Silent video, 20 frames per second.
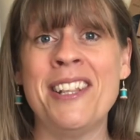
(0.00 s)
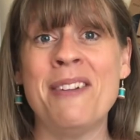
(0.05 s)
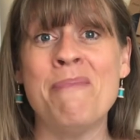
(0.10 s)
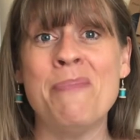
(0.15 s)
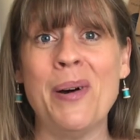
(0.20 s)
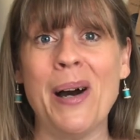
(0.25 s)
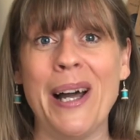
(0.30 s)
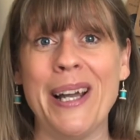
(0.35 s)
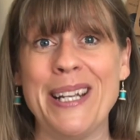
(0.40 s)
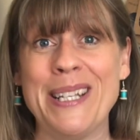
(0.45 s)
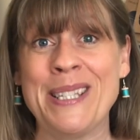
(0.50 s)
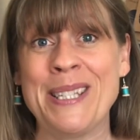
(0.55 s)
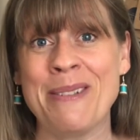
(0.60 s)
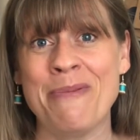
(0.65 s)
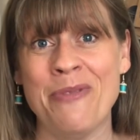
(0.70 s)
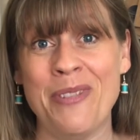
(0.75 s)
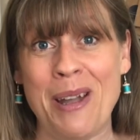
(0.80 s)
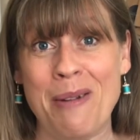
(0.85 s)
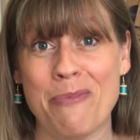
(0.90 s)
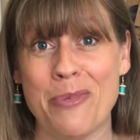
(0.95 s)
than buying
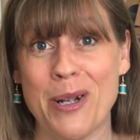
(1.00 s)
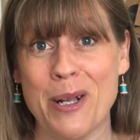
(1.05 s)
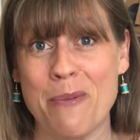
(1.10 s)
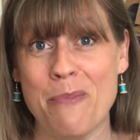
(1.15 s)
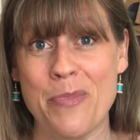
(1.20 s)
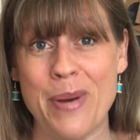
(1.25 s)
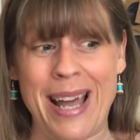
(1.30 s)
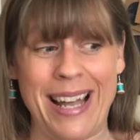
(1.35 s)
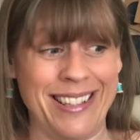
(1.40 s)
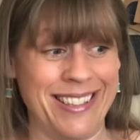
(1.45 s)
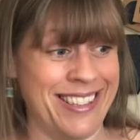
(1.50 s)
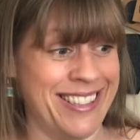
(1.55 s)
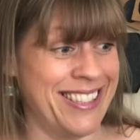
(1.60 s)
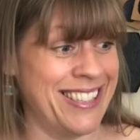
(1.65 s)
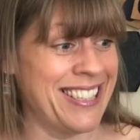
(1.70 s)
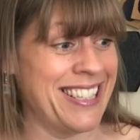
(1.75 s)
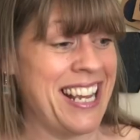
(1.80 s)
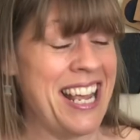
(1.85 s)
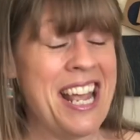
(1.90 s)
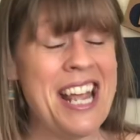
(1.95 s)
some fabric and
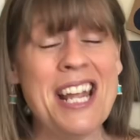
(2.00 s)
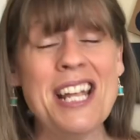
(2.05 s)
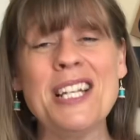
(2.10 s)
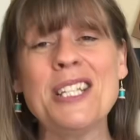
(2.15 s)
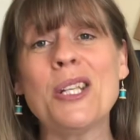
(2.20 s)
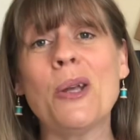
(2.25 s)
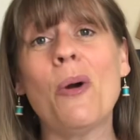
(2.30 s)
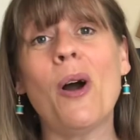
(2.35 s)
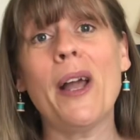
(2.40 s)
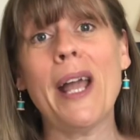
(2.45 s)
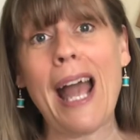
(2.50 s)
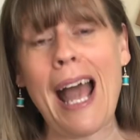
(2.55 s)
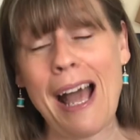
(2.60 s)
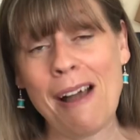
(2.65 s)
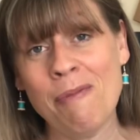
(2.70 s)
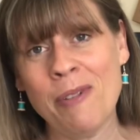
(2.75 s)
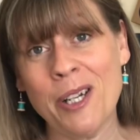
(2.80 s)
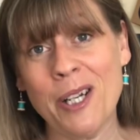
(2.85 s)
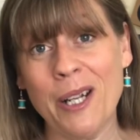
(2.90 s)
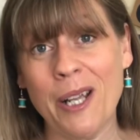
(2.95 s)
patterns. So I
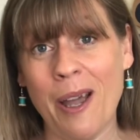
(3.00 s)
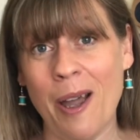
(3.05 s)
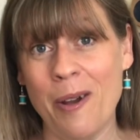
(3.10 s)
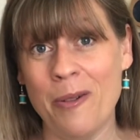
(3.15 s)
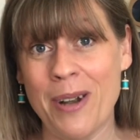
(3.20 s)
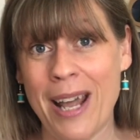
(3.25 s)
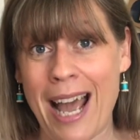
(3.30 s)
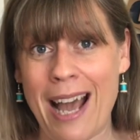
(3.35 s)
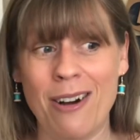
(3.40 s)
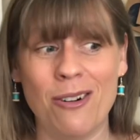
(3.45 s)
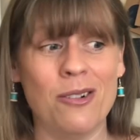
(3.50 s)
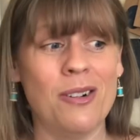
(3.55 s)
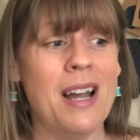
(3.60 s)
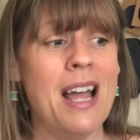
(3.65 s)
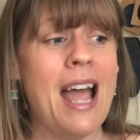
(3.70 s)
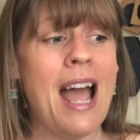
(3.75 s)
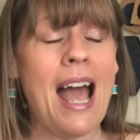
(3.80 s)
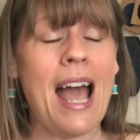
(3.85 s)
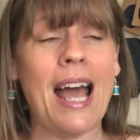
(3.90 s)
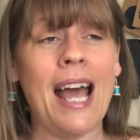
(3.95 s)
am going to go now
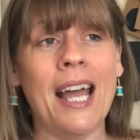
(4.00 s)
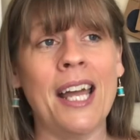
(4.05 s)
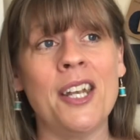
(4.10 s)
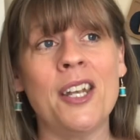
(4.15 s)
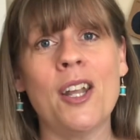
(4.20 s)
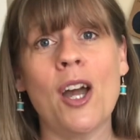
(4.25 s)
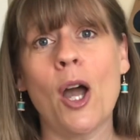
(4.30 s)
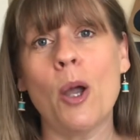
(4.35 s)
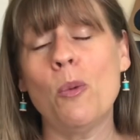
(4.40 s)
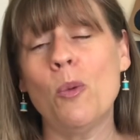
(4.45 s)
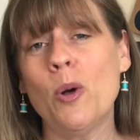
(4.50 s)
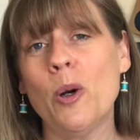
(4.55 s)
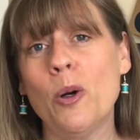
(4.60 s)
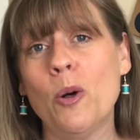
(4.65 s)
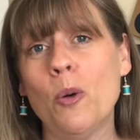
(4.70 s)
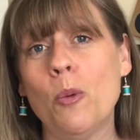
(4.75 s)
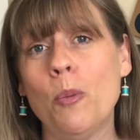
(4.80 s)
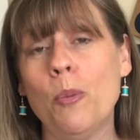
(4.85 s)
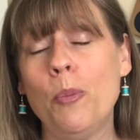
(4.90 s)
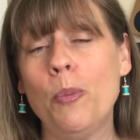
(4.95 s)
and I
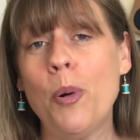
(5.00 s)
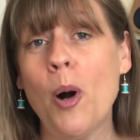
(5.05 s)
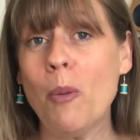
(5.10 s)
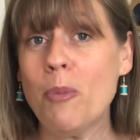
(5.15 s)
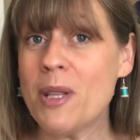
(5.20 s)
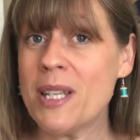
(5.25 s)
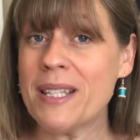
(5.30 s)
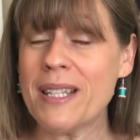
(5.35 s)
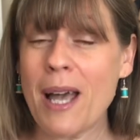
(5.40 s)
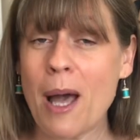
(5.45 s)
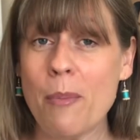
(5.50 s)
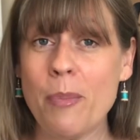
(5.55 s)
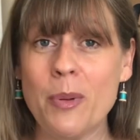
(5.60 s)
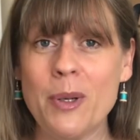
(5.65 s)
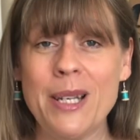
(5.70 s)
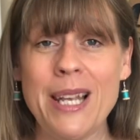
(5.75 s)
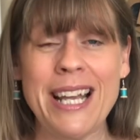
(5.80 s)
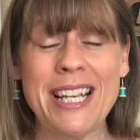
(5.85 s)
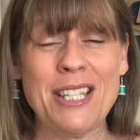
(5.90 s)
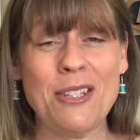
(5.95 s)
will pop this up
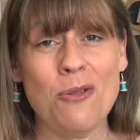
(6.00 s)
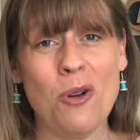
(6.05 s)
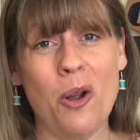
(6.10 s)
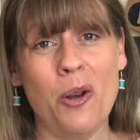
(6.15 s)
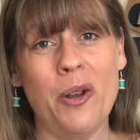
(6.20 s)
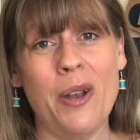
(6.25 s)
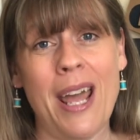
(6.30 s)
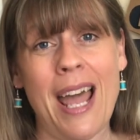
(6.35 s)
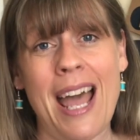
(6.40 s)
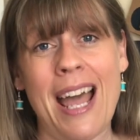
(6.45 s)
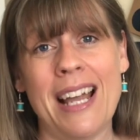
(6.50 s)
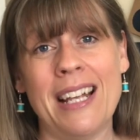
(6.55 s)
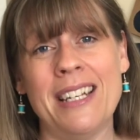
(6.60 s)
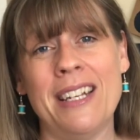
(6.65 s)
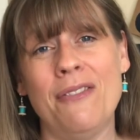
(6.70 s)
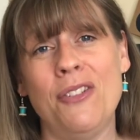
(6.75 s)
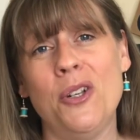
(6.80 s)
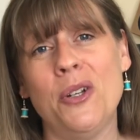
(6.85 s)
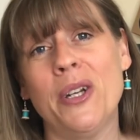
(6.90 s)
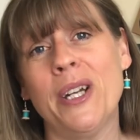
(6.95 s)
later on.
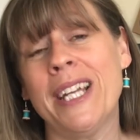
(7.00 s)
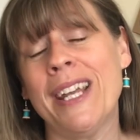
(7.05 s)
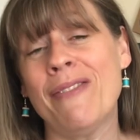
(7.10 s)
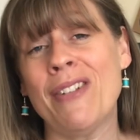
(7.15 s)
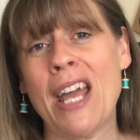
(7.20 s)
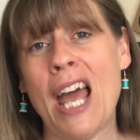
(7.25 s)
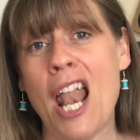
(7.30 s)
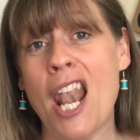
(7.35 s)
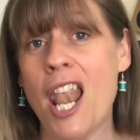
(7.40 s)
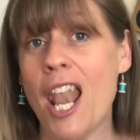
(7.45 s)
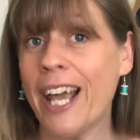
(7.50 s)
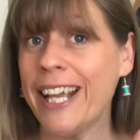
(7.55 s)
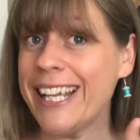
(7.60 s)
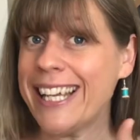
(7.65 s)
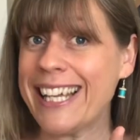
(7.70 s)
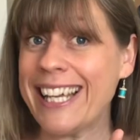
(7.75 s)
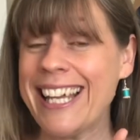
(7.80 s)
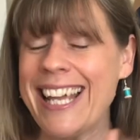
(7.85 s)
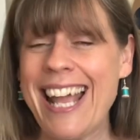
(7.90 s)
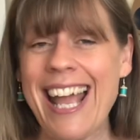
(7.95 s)
And if you could give it a
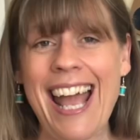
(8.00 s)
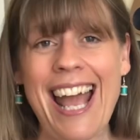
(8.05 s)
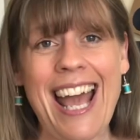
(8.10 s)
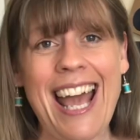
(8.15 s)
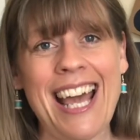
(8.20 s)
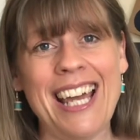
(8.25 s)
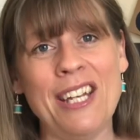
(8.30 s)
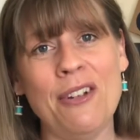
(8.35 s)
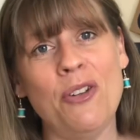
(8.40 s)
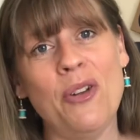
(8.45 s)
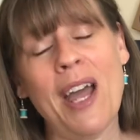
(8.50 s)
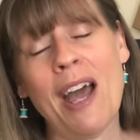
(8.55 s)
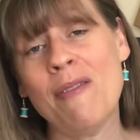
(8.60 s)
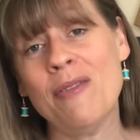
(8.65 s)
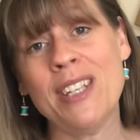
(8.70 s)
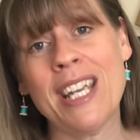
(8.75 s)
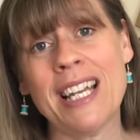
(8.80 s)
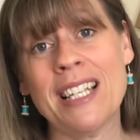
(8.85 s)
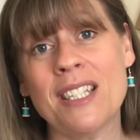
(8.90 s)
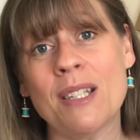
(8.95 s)
like and if you
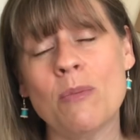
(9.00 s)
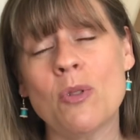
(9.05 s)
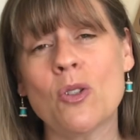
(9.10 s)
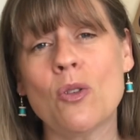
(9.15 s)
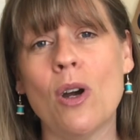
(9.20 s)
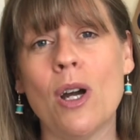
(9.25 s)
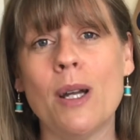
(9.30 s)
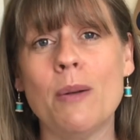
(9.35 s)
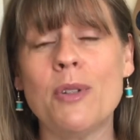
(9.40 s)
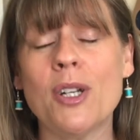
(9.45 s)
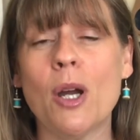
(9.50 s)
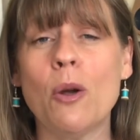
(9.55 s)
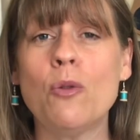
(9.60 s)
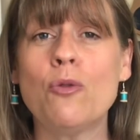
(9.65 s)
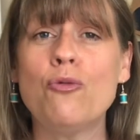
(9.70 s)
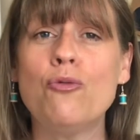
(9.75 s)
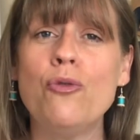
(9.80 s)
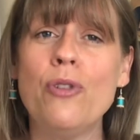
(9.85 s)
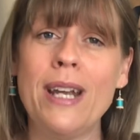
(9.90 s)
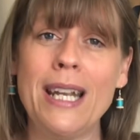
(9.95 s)
haven't yet subscribed, I
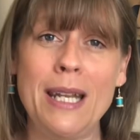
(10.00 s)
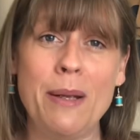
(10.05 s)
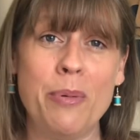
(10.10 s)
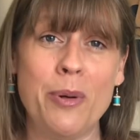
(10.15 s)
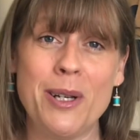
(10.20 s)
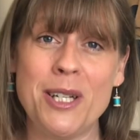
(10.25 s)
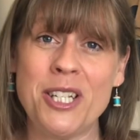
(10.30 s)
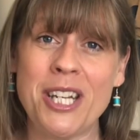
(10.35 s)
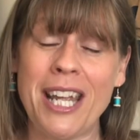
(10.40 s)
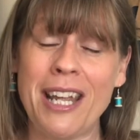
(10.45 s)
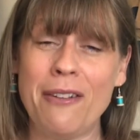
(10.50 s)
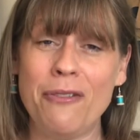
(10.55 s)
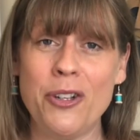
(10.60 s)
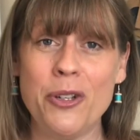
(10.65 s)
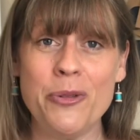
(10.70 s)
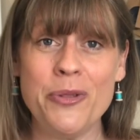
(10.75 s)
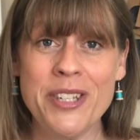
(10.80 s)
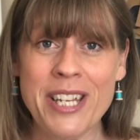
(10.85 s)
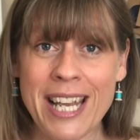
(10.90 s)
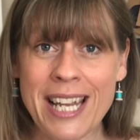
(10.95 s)
would really appreciate if
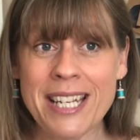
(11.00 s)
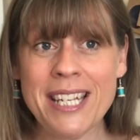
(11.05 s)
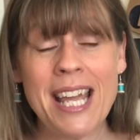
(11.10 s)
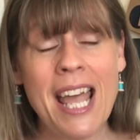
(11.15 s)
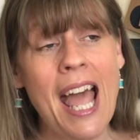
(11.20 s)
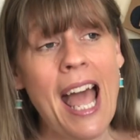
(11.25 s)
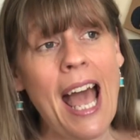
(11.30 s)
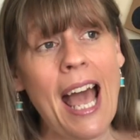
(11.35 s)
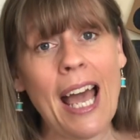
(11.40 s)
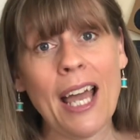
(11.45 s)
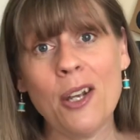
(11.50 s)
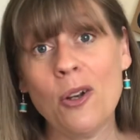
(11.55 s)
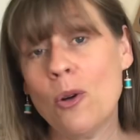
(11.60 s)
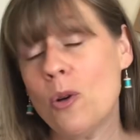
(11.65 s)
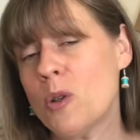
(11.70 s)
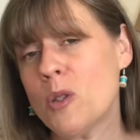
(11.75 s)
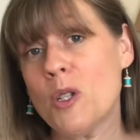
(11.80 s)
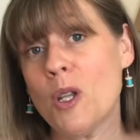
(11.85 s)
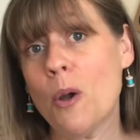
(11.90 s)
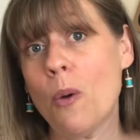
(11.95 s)
you did. And
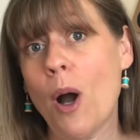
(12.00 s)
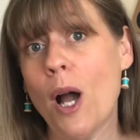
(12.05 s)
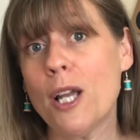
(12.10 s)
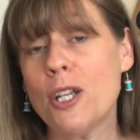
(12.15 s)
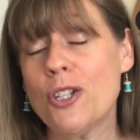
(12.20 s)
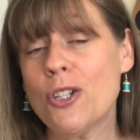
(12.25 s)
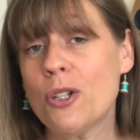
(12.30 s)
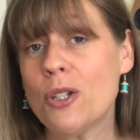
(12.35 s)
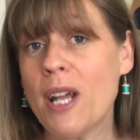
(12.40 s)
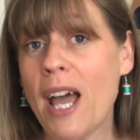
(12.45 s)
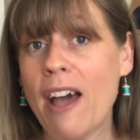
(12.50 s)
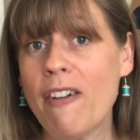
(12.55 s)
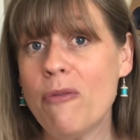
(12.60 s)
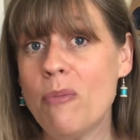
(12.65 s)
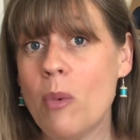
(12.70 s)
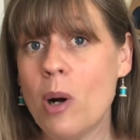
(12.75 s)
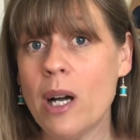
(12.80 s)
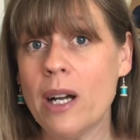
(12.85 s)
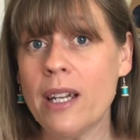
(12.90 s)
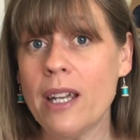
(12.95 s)
also I should
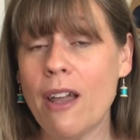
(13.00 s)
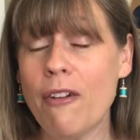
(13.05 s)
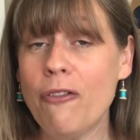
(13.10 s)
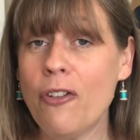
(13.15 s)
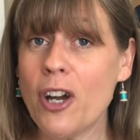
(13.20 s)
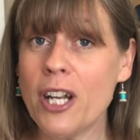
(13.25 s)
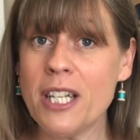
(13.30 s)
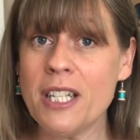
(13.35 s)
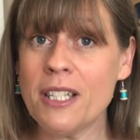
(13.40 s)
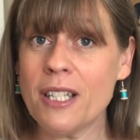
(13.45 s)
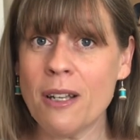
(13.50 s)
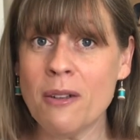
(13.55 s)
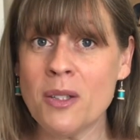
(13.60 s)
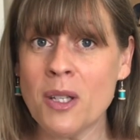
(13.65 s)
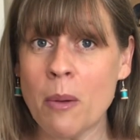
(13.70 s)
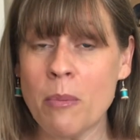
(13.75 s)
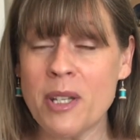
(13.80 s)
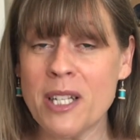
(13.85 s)
have my Friday sews up